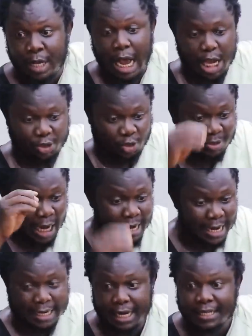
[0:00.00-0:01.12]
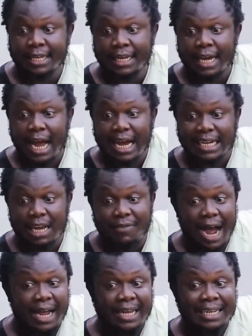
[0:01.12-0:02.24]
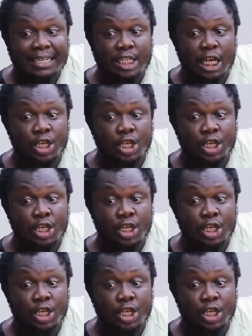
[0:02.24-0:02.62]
I stripped her naked and gave her 30